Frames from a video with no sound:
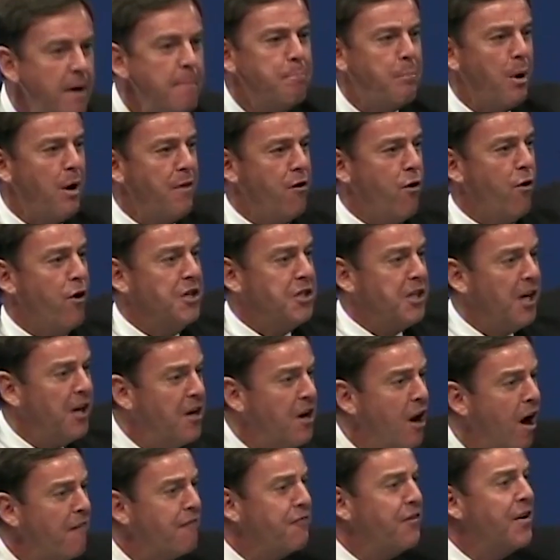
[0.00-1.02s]
but there is
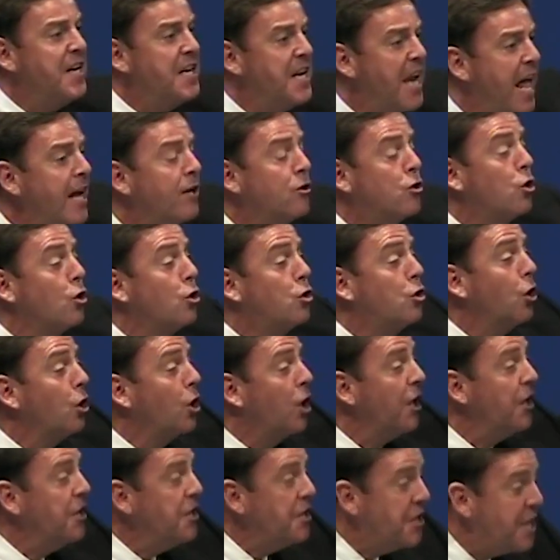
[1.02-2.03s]
enough in nature to
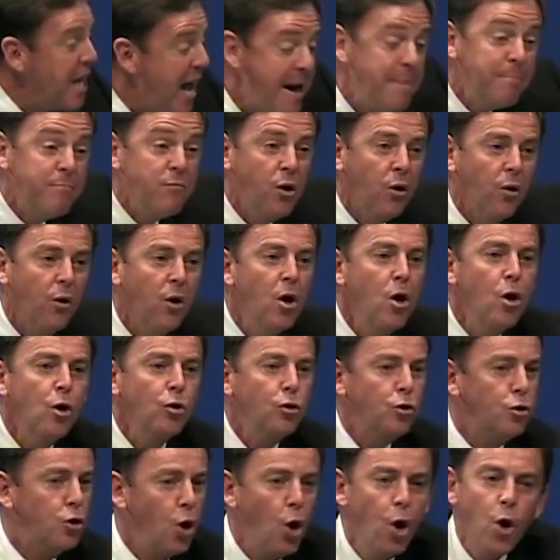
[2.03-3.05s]
condemn you.
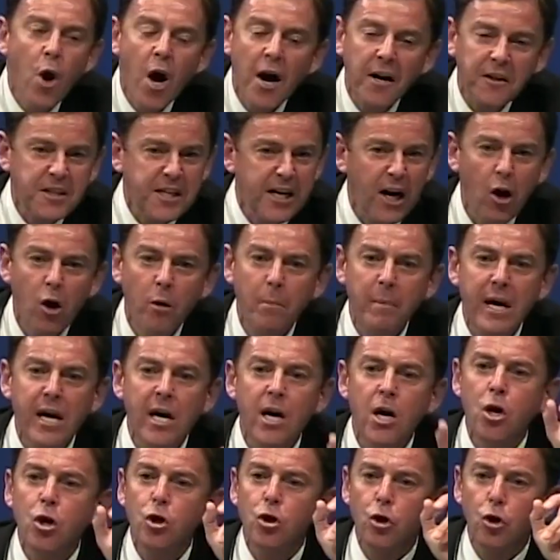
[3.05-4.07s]
Do not tell
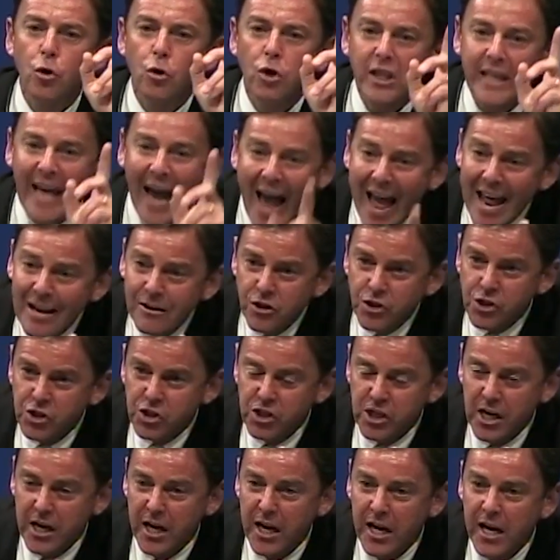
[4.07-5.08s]
me you can't
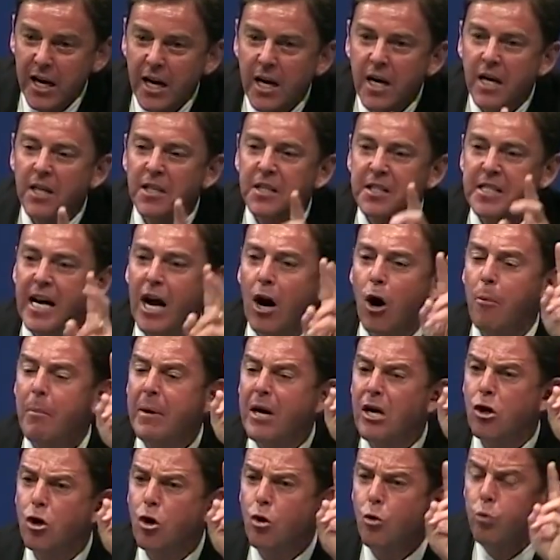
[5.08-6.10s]
see. Tell
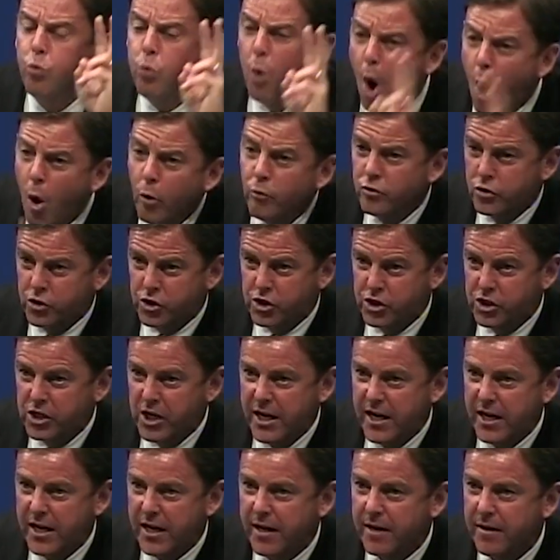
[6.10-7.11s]
me you won't
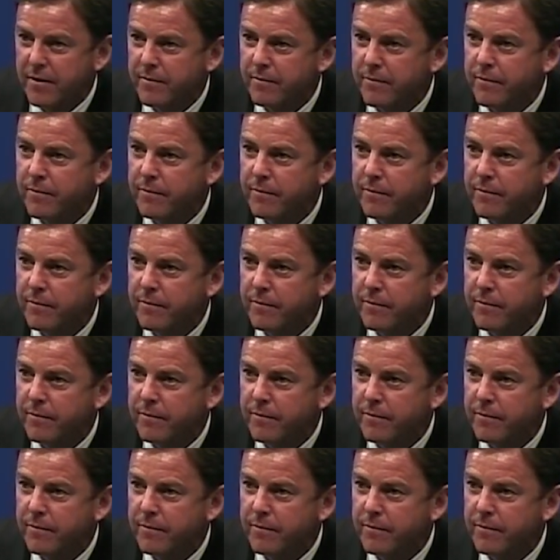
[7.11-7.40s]
see.